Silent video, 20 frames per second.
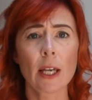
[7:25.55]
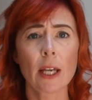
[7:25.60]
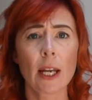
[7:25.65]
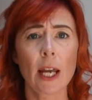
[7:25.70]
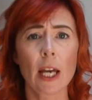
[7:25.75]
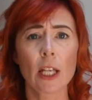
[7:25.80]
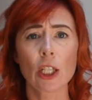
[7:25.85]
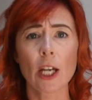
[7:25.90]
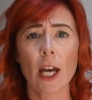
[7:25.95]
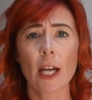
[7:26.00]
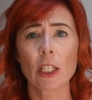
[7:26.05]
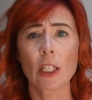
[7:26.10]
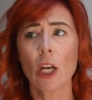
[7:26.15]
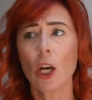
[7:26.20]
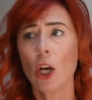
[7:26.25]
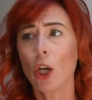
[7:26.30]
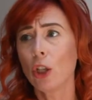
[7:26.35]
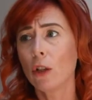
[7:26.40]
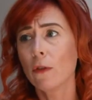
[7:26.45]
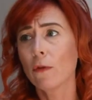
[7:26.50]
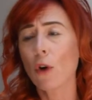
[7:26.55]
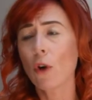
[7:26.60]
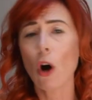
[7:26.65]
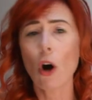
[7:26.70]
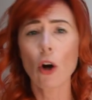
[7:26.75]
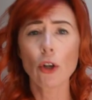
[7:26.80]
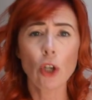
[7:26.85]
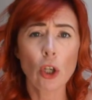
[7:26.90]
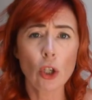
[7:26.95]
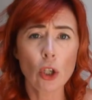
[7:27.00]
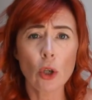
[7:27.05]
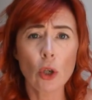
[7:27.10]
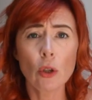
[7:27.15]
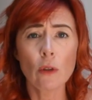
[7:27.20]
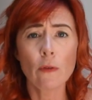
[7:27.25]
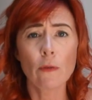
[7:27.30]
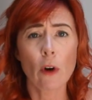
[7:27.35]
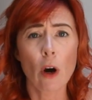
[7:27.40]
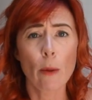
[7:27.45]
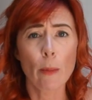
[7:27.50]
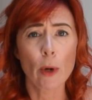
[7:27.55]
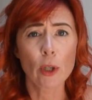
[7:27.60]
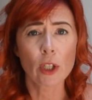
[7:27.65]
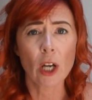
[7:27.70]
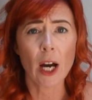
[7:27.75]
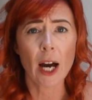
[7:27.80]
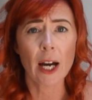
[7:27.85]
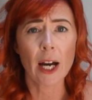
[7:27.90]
NHS, you've got all your uniform on